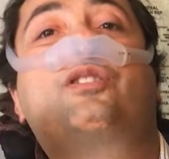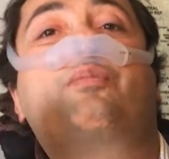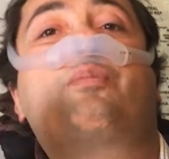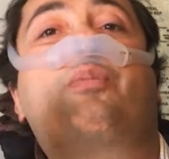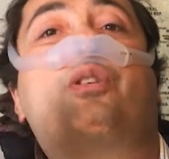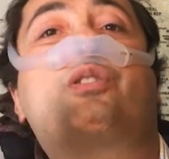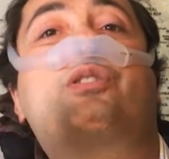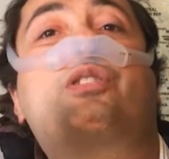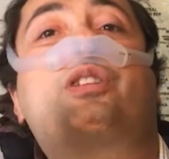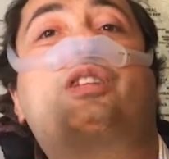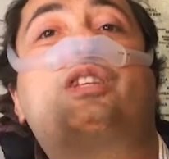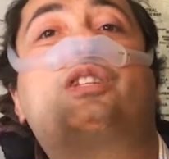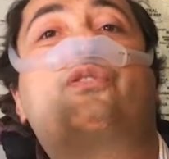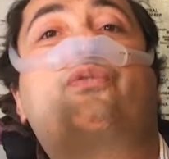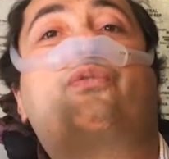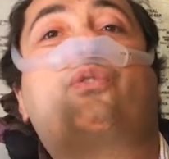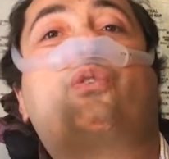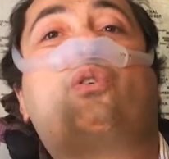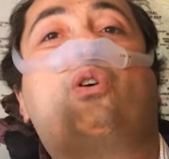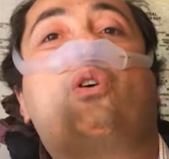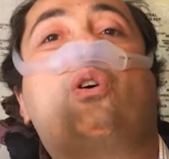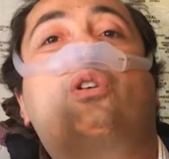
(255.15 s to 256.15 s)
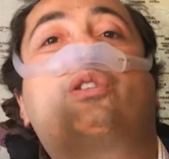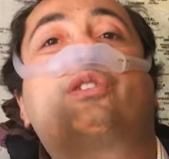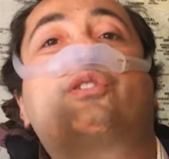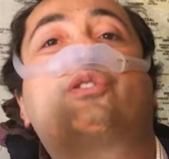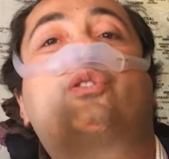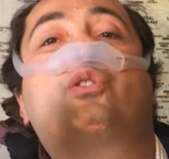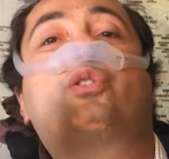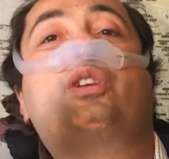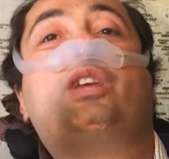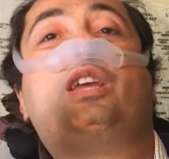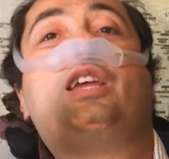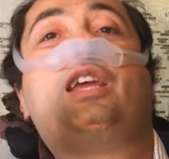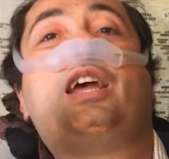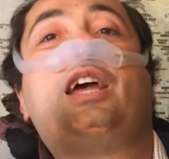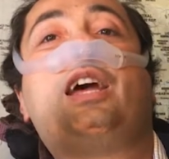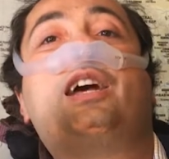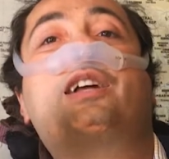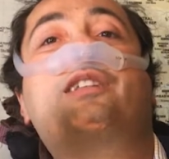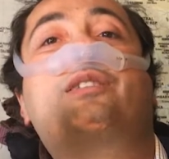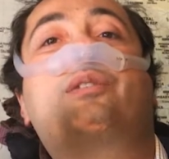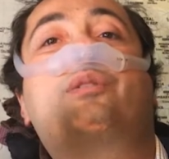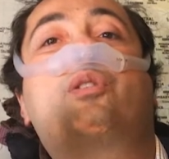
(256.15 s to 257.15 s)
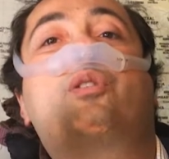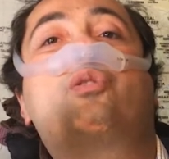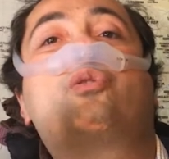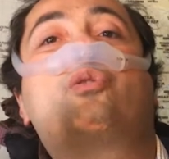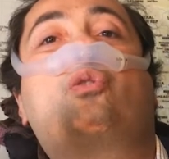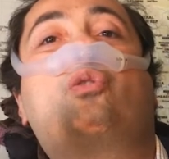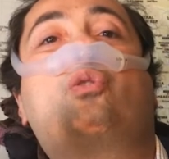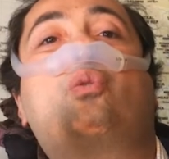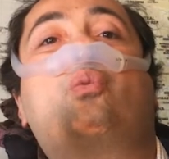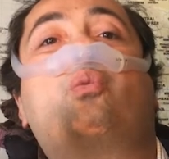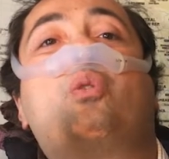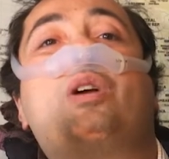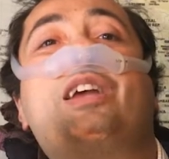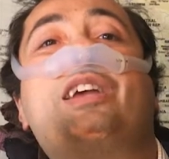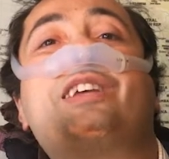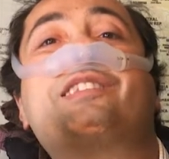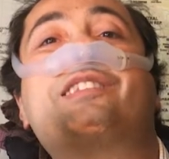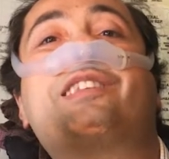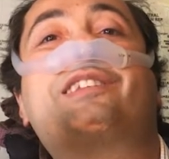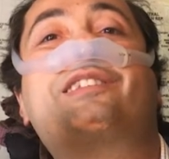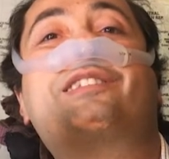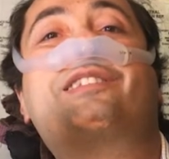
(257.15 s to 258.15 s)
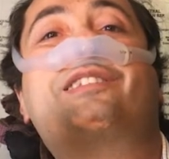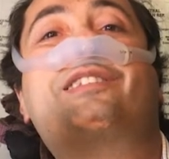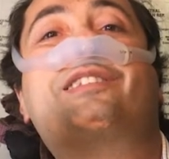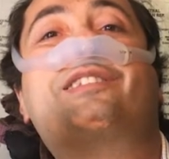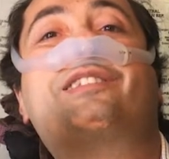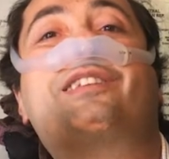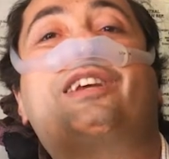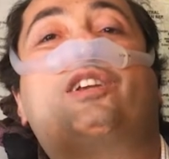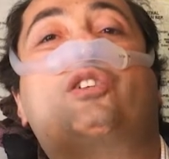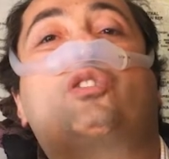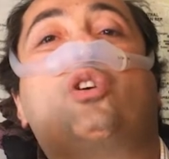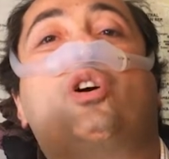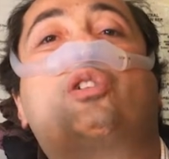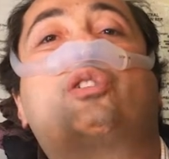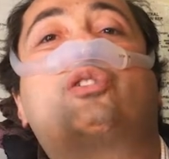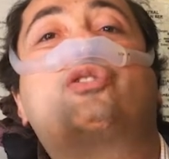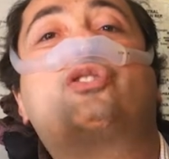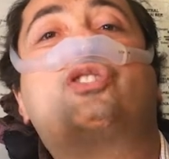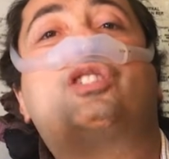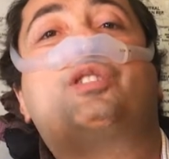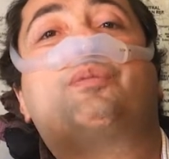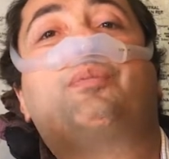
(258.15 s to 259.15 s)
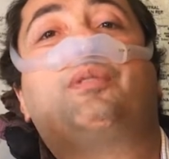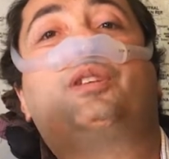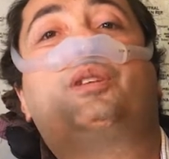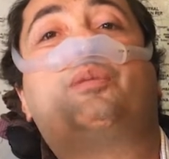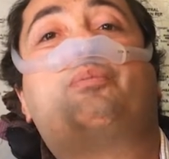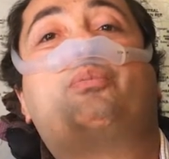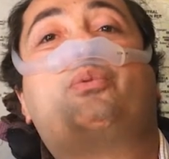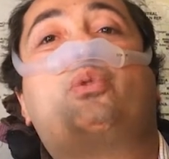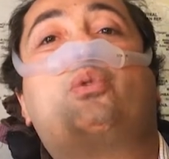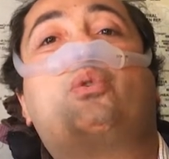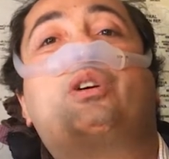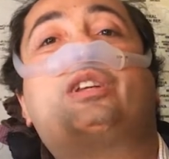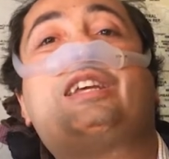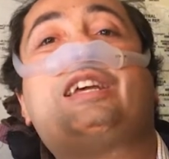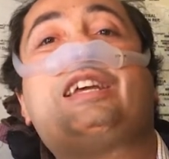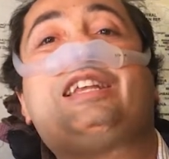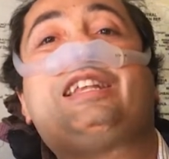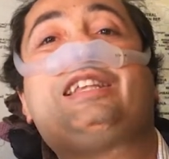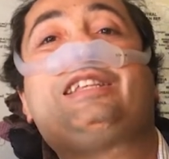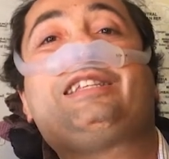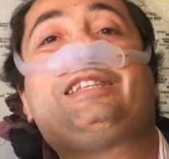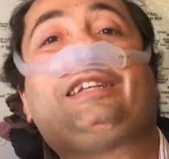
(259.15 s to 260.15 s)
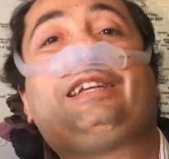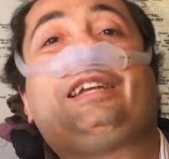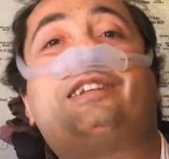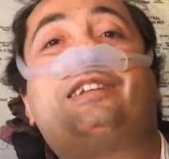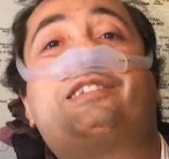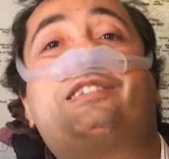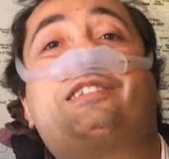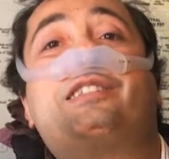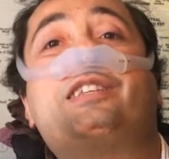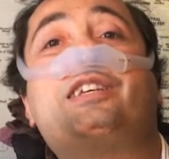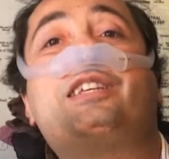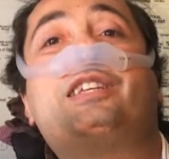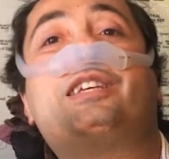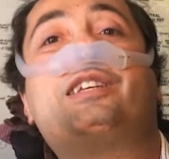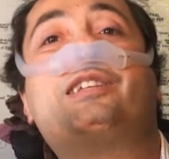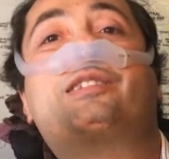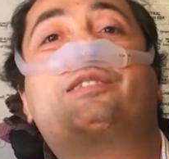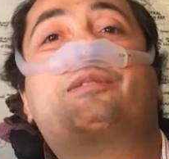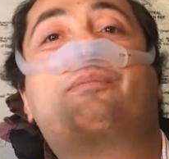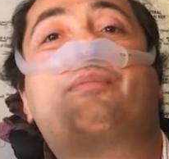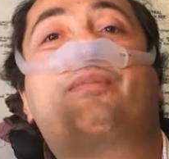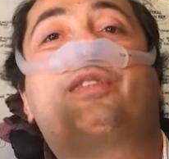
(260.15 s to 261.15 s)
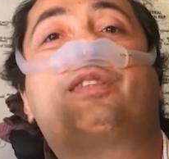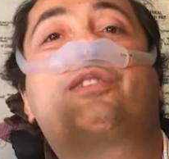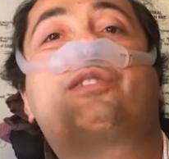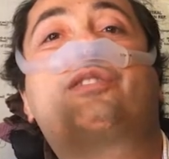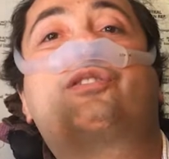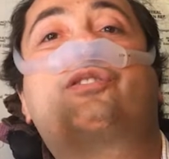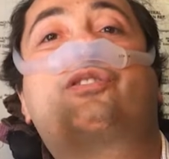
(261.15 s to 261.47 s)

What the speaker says: Smart Cities for All is looking at the ways that technology is being deployed in cities,